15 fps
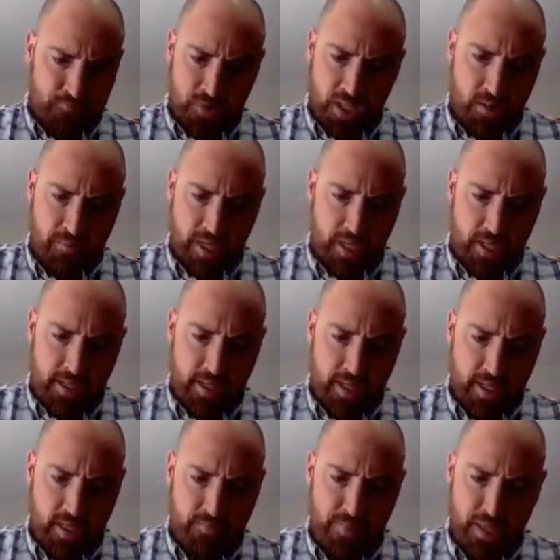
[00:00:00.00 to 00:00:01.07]
Doesn't make any
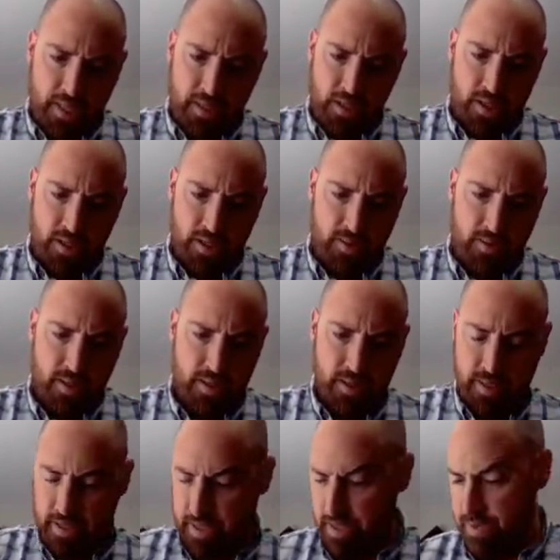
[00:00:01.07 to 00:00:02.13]
sense, but you know,
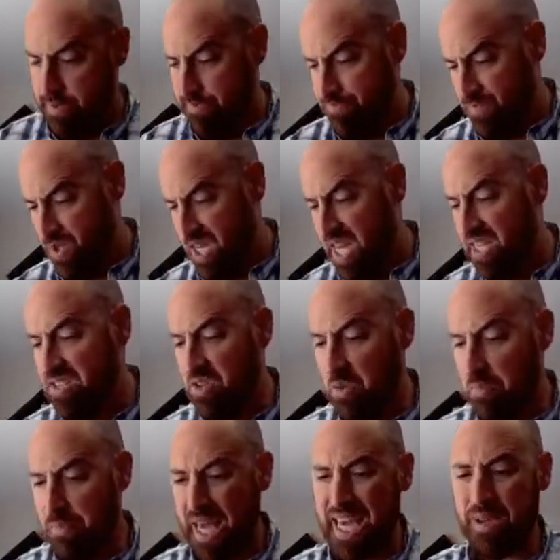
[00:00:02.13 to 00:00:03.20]
you guys
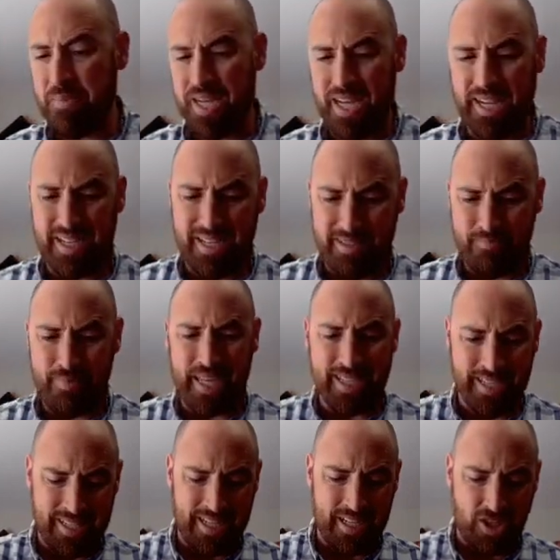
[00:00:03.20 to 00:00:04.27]
don't pay me to make
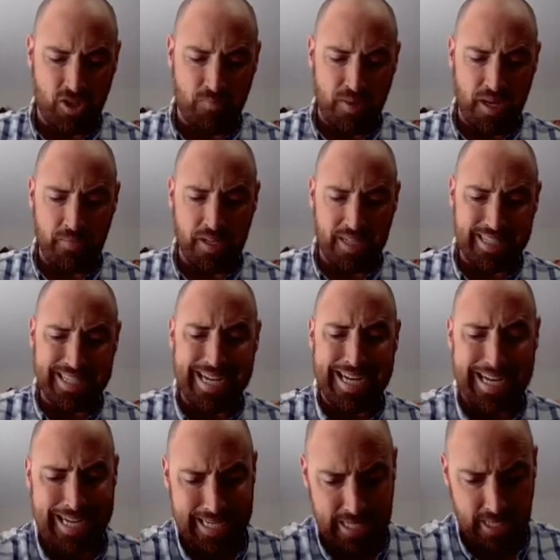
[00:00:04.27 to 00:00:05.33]
sense, you pay me to
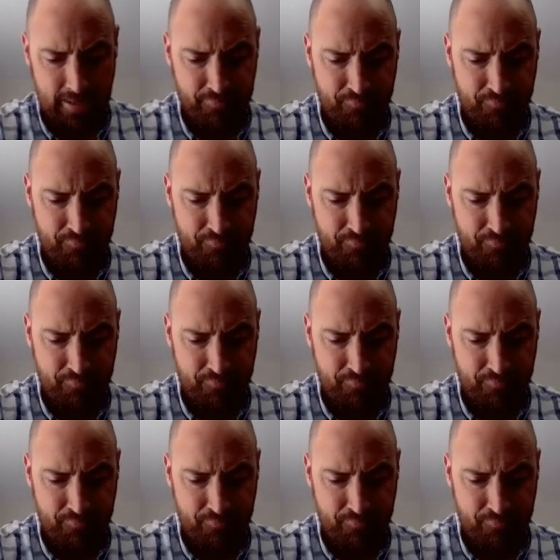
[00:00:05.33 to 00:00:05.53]
talk.